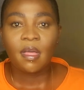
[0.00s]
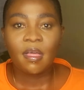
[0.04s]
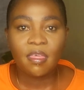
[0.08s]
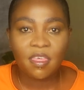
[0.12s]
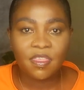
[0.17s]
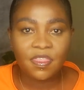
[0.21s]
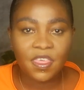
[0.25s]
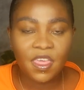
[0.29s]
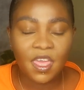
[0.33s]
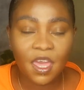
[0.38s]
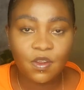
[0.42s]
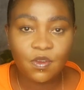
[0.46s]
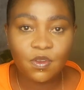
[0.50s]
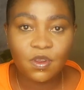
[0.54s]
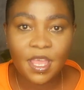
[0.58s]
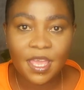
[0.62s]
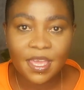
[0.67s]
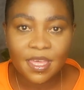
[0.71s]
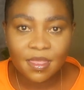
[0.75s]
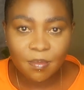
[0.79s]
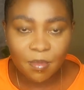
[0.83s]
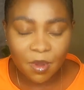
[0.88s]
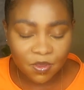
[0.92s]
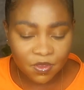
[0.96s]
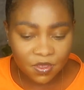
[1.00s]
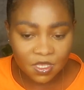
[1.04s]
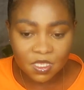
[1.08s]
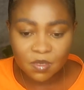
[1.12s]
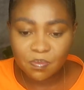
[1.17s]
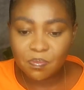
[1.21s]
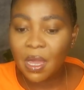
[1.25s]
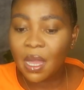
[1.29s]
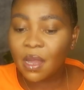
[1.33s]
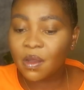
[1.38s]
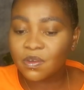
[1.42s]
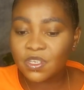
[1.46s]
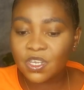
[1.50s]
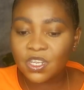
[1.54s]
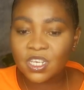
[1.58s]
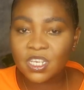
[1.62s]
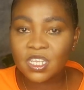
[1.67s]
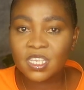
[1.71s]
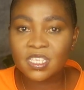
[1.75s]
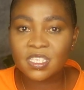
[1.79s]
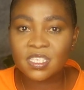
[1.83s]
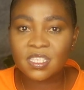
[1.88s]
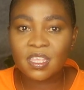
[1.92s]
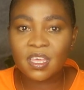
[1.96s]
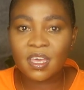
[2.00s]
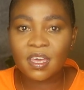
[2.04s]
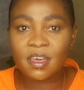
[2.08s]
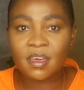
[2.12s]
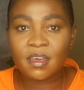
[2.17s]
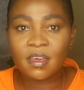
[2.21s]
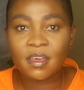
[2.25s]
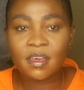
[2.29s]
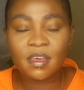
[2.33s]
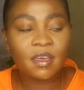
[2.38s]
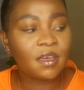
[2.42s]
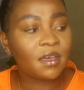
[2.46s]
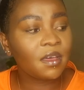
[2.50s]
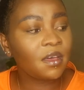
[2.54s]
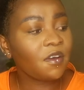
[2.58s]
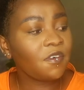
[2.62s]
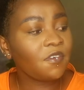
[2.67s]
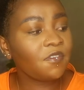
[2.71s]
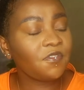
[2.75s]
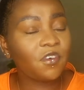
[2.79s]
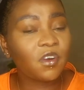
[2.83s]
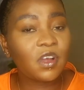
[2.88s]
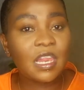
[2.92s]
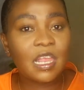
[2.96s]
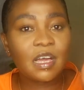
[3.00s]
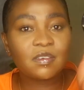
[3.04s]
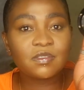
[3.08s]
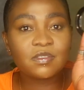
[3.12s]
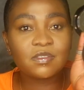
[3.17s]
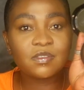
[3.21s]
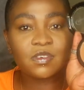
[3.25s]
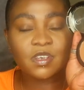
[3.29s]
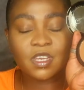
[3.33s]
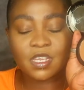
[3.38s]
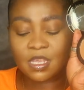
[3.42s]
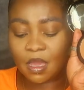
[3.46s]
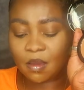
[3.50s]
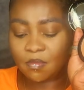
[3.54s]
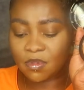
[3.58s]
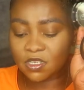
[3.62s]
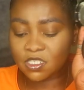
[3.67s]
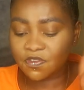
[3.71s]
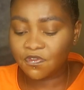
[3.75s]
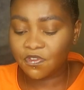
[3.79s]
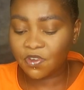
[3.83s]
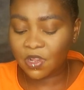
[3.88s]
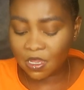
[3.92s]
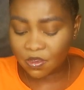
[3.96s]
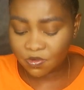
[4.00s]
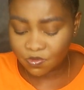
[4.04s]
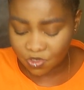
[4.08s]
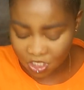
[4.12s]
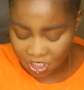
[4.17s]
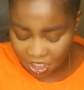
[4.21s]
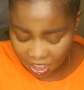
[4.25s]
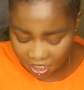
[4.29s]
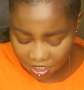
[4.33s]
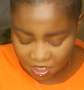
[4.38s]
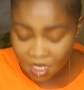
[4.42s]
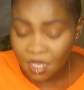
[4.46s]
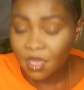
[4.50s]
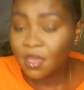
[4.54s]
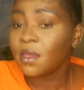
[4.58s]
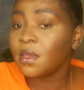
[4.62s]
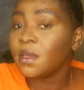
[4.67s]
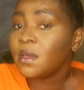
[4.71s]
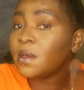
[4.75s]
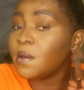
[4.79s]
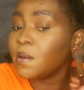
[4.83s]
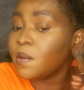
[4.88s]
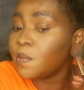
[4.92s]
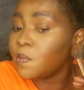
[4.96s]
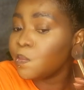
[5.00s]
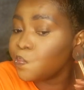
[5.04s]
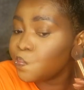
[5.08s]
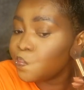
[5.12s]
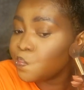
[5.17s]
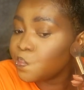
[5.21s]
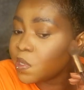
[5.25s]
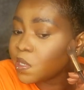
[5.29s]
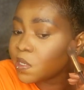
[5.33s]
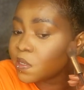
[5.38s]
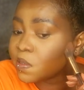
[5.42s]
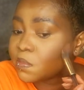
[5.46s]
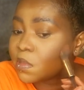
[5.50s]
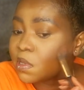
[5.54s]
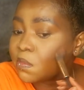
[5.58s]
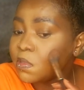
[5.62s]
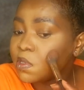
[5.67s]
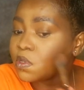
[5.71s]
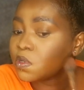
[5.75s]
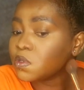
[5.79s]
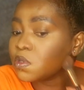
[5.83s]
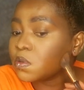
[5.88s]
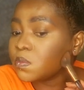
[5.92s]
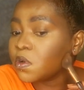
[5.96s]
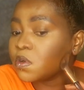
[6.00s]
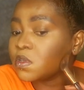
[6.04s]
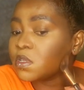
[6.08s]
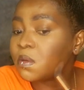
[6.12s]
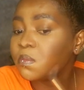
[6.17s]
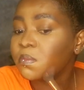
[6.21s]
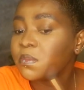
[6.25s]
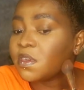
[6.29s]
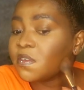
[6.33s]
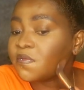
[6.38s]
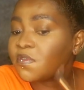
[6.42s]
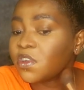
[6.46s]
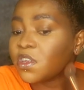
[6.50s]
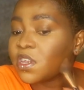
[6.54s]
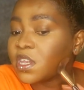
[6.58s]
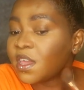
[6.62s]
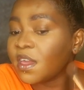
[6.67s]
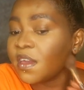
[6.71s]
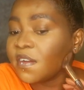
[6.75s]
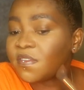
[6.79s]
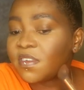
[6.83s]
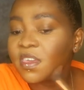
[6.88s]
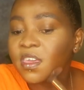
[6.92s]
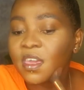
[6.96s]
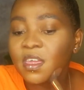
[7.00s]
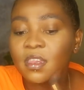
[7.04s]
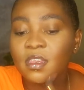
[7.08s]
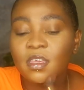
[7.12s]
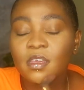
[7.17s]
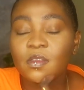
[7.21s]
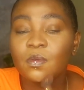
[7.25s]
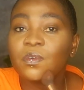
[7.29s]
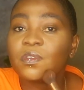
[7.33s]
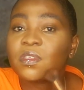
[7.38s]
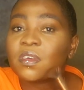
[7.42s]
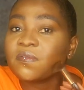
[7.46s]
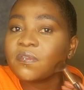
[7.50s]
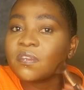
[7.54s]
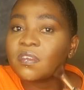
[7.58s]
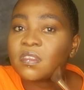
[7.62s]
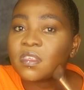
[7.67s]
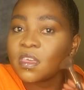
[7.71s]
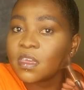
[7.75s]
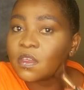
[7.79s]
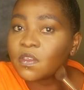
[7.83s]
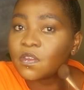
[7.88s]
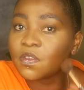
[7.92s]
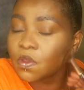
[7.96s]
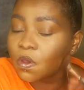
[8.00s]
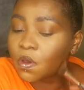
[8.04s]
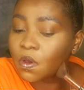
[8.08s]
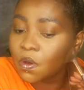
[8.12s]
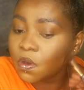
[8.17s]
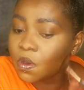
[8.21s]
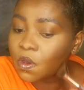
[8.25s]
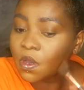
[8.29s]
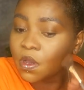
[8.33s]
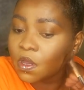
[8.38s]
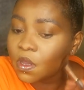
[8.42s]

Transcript: The thing I don't like about this powder is the fallout. Look at how much fallout you get. But maybe it's also because I'm being very heavy-handed with everything. So